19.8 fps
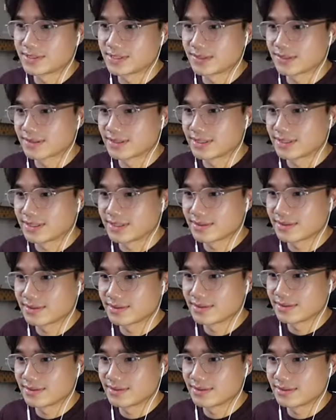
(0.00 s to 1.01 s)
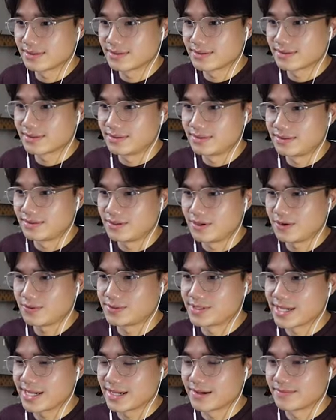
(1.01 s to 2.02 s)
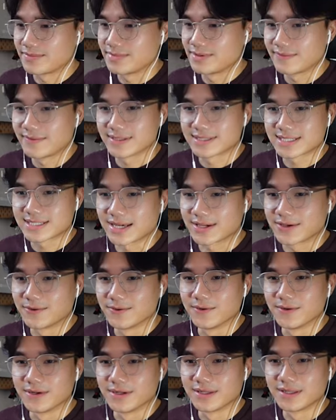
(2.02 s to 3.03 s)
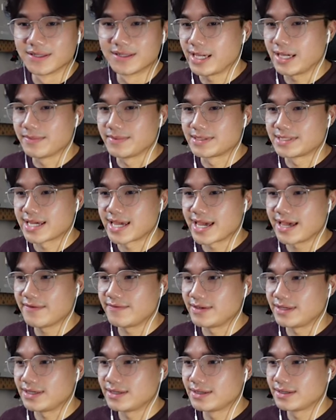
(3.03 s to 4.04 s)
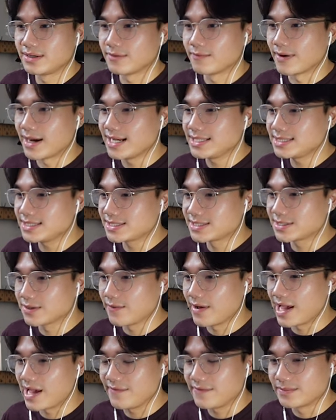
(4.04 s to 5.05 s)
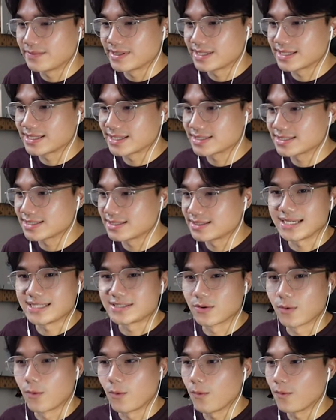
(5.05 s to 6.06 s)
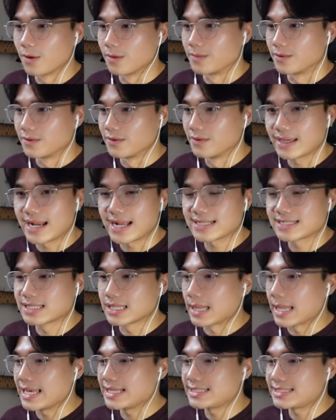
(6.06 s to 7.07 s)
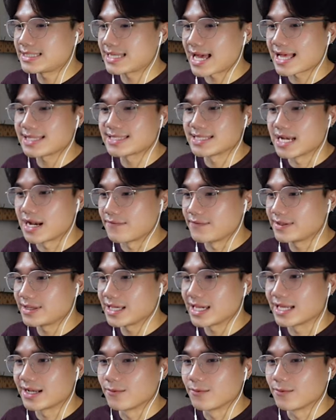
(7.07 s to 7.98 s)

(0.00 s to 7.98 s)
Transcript: does it look like? Oh, damn. Wait, of cool. Damn, it's heavy. Why is this so heavy, but it doesn't, it's horrible. It has less stats and everything,